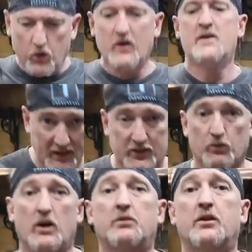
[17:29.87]
I'd like to
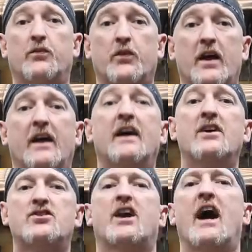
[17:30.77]
welcome to the fray
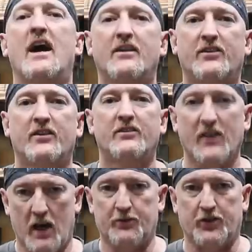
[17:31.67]
Chaz
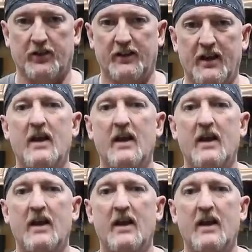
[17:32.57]
Thompson.